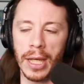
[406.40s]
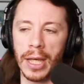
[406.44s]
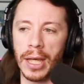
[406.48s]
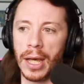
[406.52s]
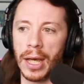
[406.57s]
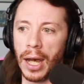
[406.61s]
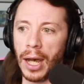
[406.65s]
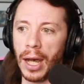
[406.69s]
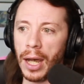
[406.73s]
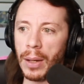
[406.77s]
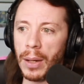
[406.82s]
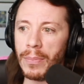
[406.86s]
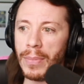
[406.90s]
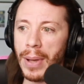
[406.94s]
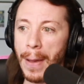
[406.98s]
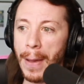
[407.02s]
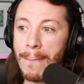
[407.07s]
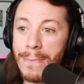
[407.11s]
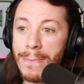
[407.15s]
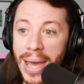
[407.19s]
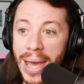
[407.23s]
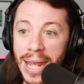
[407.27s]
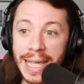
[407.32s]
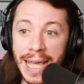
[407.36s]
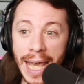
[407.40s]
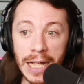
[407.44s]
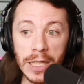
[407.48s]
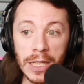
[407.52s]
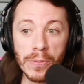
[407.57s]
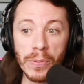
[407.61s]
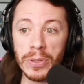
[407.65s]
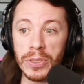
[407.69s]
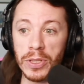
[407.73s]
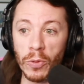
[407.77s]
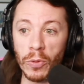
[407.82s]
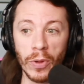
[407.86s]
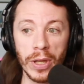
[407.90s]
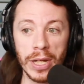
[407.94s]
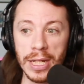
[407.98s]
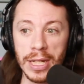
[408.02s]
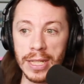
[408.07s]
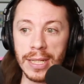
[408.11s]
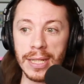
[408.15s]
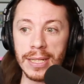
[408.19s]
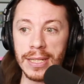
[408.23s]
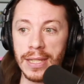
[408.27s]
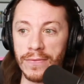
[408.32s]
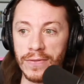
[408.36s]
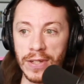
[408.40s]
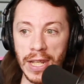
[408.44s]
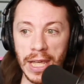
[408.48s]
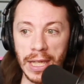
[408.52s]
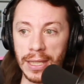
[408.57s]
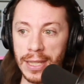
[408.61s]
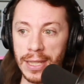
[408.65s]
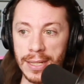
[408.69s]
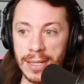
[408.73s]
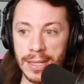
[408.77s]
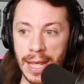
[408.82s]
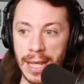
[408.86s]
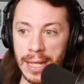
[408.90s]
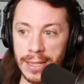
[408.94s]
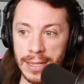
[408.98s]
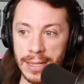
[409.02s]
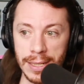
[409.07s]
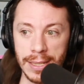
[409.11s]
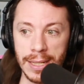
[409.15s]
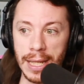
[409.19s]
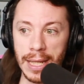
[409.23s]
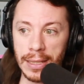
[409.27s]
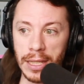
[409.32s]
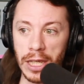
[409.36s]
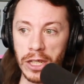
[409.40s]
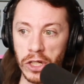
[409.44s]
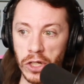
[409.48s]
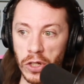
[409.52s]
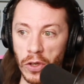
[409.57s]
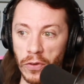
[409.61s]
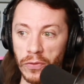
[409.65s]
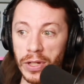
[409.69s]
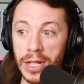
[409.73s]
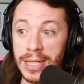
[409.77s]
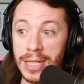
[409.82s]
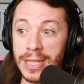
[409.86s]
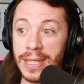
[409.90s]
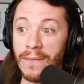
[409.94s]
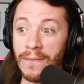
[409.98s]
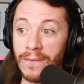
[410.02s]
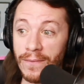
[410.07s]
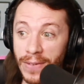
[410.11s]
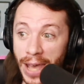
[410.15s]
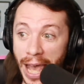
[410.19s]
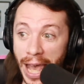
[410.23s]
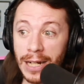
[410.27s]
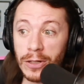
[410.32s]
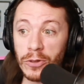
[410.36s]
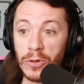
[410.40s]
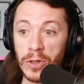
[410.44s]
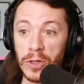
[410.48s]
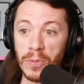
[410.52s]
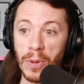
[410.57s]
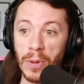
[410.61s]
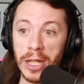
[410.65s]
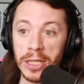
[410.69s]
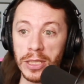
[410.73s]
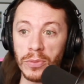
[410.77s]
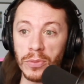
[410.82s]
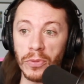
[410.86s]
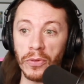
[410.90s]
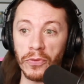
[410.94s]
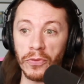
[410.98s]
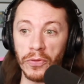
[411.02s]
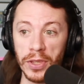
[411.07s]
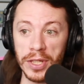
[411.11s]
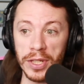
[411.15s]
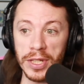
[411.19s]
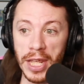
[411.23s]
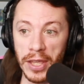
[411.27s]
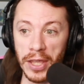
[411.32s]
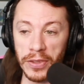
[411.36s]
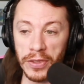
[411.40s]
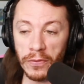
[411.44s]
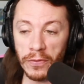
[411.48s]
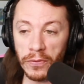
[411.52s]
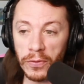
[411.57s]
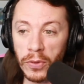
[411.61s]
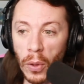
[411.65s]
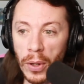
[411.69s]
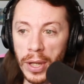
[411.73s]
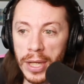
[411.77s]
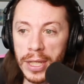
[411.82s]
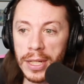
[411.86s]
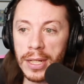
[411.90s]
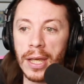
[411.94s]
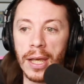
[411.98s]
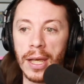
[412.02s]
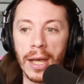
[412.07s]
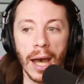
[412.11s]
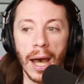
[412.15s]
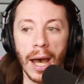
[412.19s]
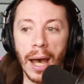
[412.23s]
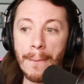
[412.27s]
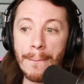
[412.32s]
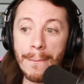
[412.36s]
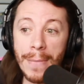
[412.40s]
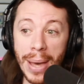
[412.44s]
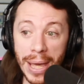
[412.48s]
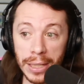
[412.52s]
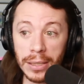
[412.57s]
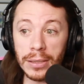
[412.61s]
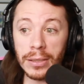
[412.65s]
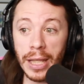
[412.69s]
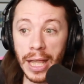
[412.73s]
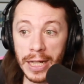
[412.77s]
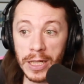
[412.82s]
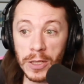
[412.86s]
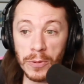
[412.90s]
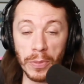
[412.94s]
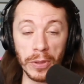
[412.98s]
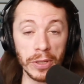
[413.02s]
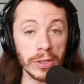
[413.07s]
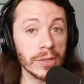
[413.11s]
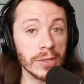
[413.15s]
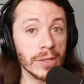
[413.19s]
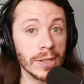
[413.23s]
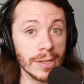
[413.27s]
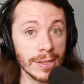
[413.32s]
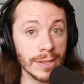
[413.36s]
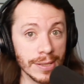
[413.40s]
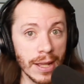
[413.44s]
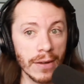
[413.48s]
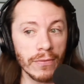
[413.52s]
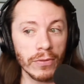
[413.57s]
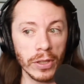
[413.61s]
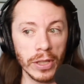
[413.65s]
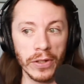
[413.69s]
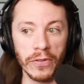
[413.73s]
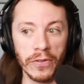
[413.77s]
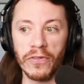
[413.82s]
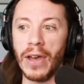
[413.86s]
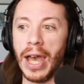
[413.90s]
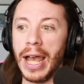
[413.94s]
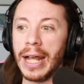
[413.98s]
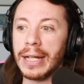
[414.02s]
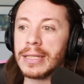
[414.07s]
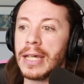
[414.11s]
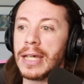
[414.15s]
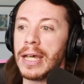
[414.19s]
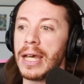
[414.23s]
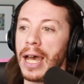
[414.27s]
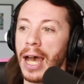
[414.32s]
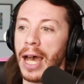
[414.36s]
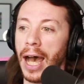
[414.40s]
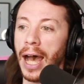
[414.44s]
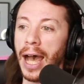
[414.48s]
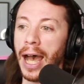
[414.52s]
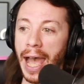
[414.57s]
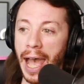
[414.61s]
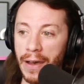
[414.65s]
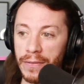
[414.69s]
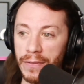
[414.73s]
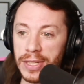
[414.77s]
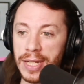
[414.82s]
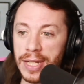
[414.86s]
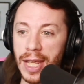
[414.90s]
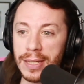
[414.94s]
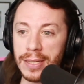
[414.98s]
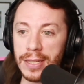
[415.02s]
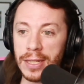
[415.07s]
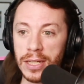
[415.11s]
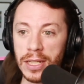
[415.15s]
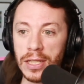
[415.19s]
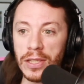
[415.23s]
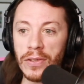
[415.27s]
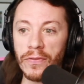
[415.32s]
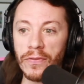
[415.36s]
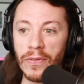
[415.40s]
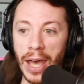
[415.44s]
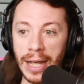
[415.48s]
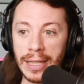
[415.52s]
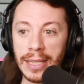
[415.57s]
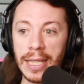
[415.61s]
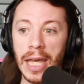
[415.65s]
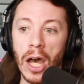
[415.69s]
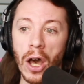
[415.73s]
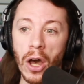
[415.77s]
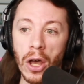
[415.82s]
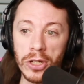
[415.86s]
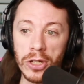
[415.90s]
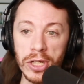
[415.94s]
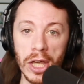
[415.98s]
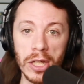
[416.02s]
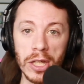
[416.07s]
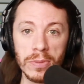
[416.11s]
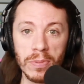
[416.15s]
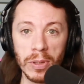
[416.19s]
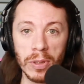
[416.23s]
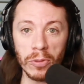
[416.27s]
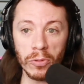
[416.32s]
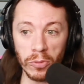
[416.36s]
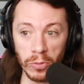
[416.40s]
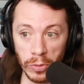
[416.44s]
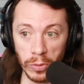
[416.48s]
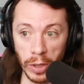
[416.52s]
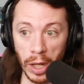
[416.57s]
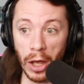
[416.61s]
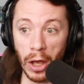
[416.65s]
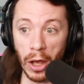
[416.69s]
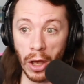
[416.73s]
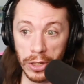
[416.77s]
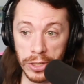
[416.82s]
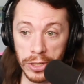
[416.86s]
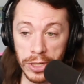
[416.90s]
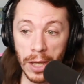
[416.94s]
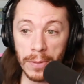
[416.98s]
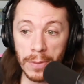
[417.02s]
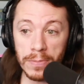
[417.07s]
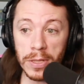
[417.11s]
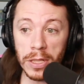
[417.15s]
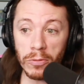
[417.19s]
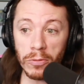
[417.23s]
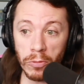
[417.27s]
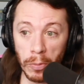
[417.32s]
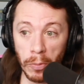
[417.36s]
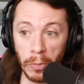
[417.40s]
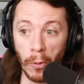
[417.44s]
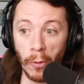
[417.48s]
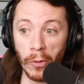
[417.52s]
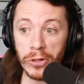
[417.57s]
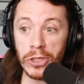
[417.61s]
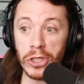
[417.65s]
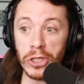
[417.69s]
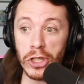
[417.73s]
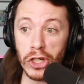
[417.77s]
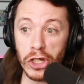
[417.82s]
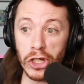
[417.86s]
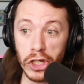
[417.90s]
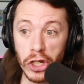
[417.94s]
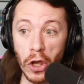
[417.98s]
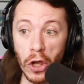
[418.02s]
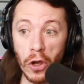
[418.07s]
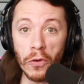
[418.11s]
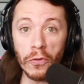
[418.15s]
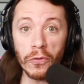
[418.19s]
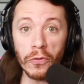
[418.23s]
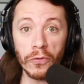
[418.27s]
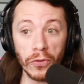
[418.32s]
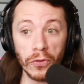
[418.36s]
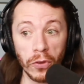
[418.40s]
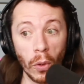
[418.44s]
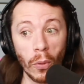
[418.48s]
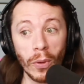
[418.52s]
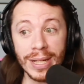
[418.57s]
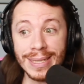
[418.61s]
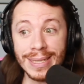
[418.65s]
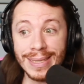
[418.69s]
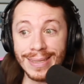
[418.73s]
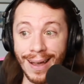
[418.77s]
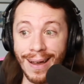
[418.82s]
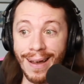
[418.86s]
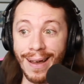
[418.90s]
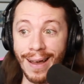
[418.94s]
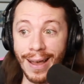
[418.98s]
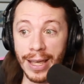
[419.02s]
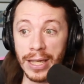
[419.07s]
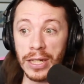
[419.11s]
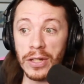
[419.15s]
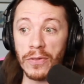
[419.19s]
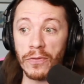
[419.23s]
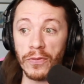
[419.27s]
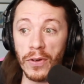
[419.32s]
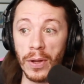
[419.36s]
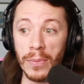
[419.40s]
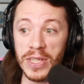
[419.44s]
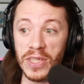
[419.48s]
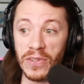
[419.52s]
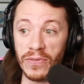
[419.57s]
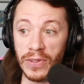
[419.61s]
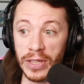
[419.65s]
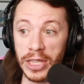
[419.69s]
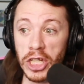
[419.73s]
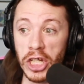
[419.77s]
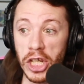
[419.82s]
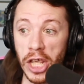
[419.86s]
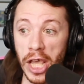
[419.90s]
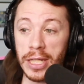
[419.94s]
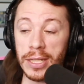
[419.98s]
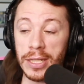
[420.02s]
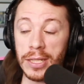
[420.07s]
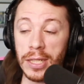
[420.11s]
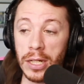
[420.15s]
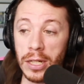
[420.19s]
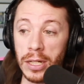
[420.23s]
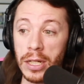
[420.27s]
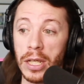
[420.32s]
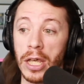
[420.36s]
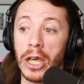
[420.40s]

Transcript: Many experts and witnesses have taken the stand to state that Chauvin is in fact responsible for the death of Floyd. Medical experts, several in fact, have attested to the fact that autopsy reports show Floyd died from asphyxiation